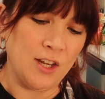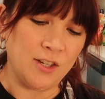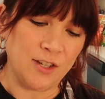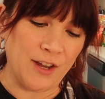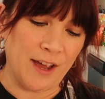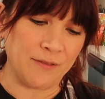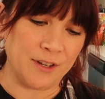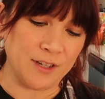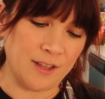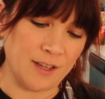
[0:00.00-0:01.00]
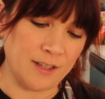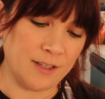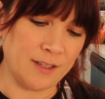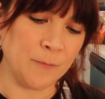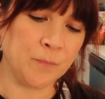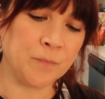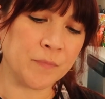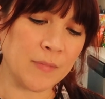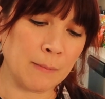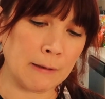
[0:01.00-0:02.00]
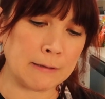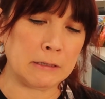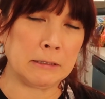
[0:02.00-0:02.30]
to dive into this because I'll